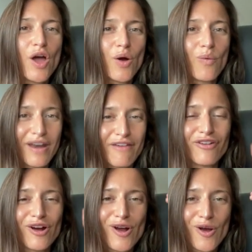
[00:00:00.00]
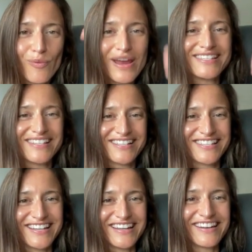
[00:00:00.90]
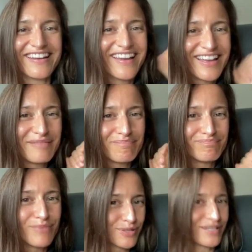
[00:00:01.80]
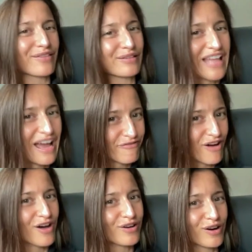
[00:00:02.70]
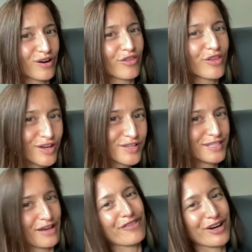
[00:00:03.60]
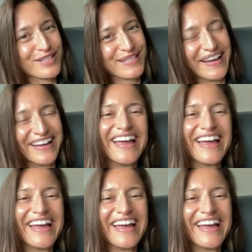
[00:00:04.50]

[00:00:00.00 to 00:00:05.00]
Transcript: whenever we succeed, most other life on Earth suffers.